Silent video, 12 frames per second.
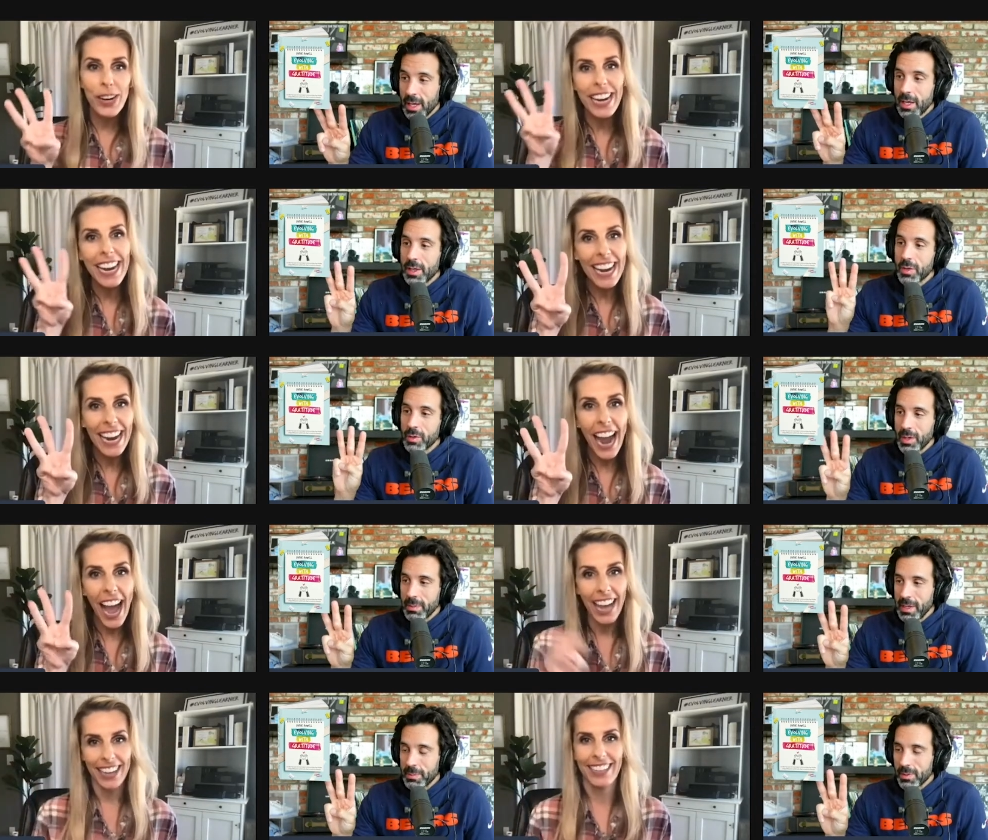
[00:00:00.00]
Speaker 1: three
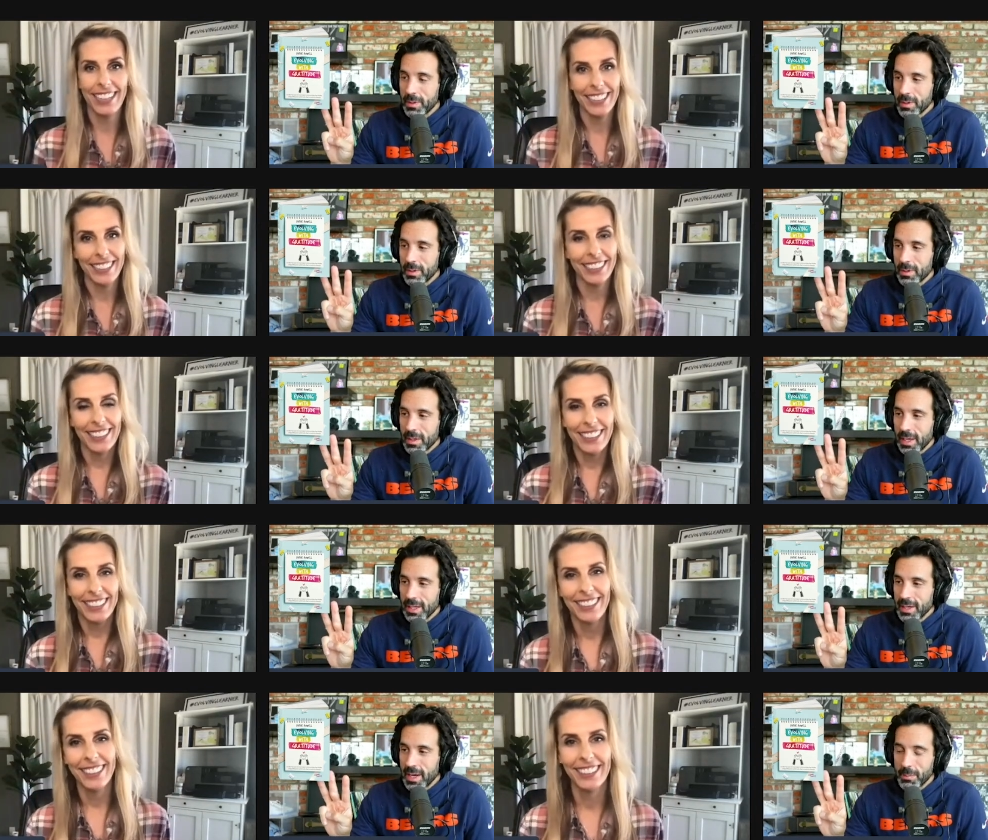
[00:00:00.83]
people,
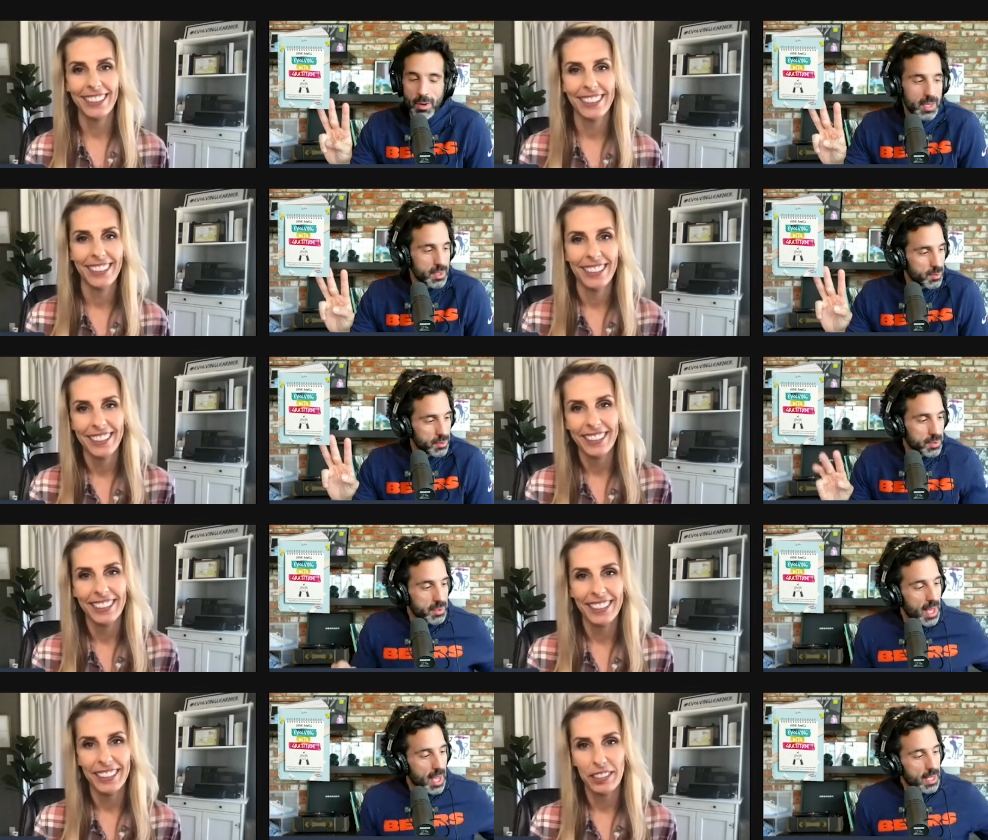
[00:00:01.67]
and Impress will do
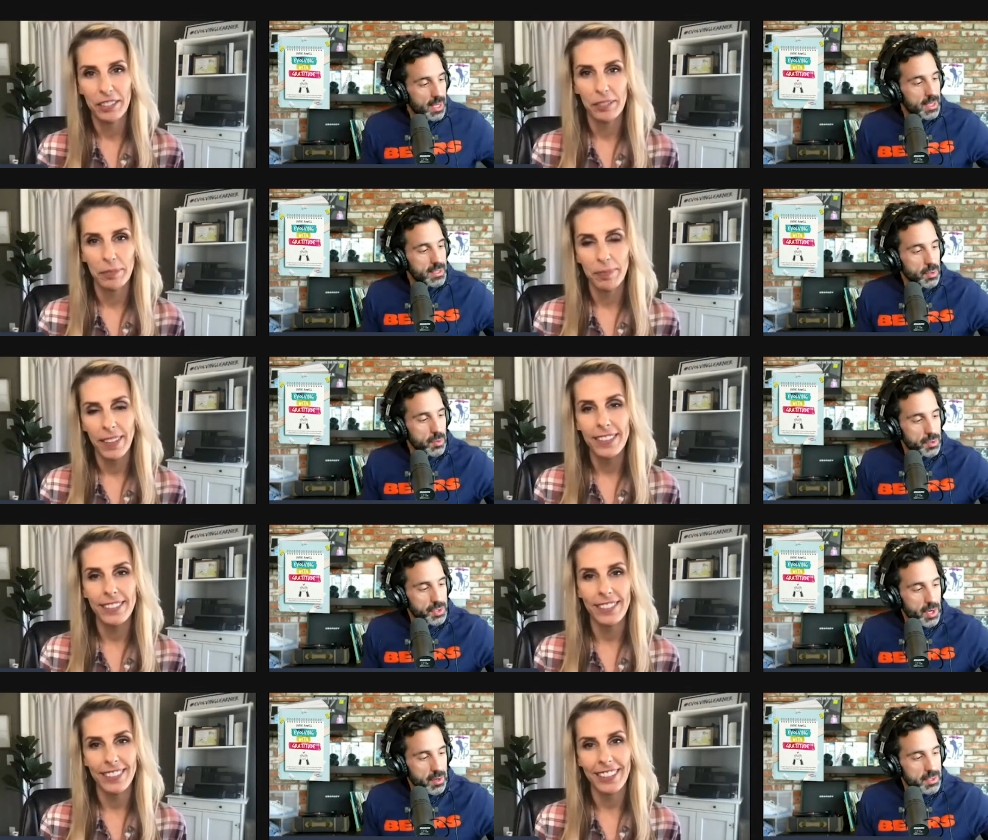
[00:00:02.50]
that. So okay.
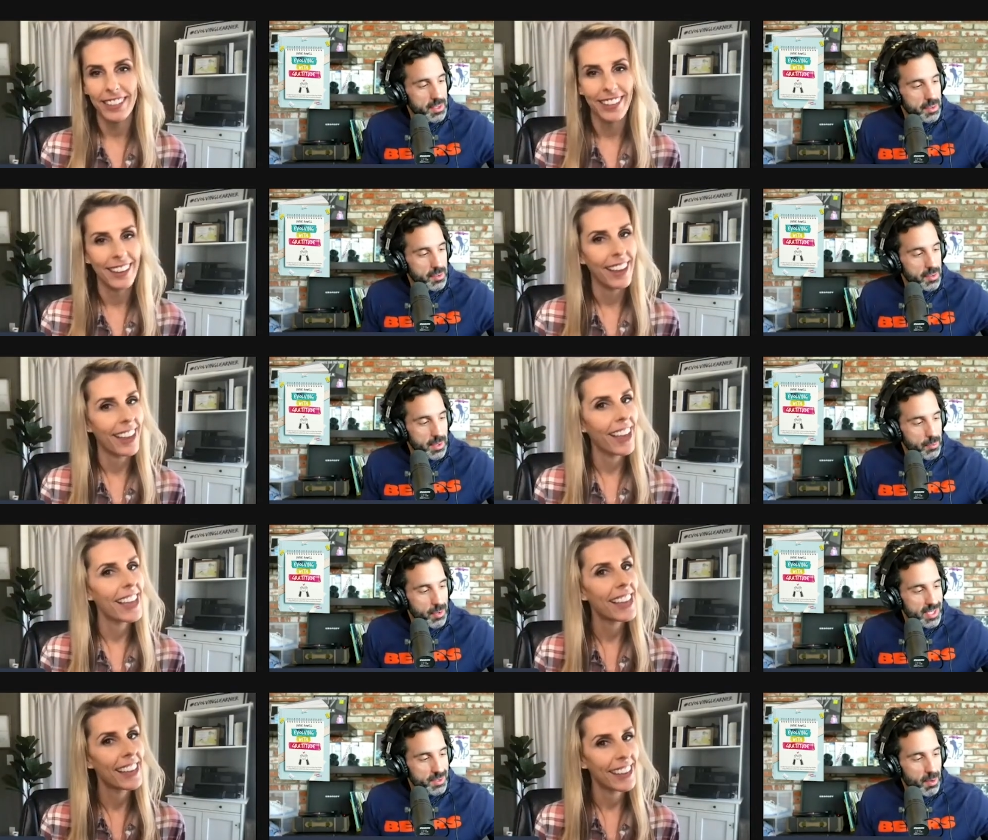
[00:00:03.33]
shout out to
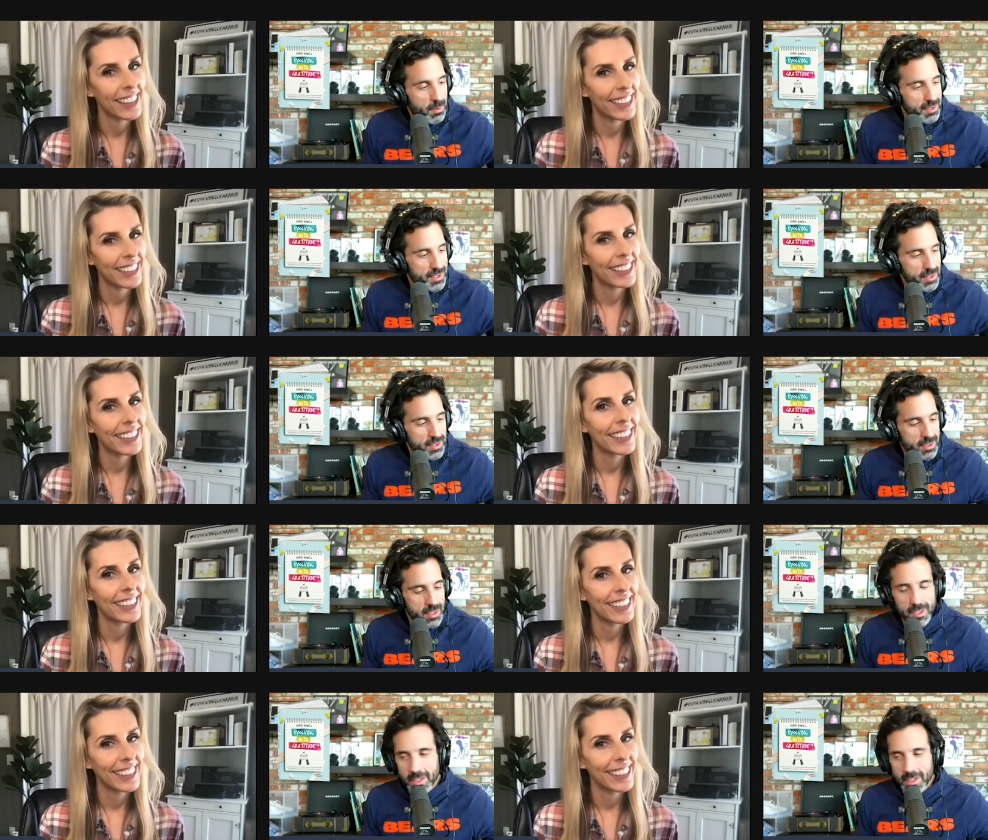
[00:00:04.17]
Impress Publishers.